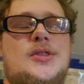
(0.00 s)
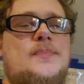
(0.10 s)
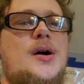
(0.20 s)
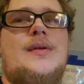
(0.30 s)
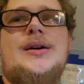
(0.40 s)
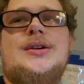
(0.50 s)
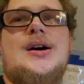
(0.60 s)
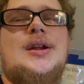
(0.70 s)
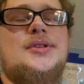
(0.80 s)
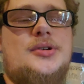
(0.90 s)
Hit the bell
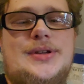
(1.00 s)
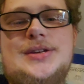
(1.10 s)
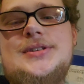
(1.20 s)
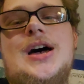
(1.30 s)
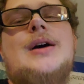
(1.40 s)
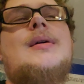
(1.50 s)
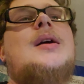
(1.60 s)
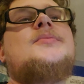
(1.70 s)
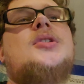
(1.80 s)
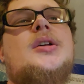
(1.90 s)
icon. And until next time,
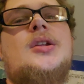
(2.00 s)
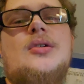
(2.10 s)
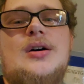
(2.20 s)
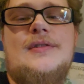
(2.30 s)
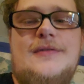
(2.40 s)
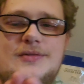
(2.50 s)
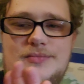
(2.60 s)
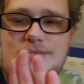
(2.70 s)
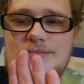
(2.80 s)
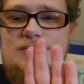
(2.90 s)
I'm signing off.
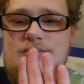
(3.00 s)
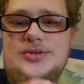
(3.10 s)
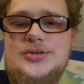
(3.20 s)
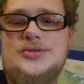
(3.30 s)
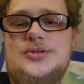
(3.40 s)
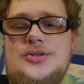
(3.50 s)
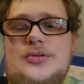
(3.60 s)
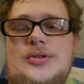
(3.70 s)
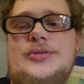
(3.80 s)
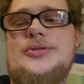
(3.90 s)
So
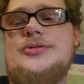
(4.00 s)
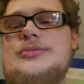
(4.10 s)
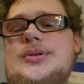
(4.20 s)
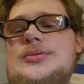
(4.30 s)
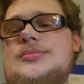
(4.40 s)
long, YouTube.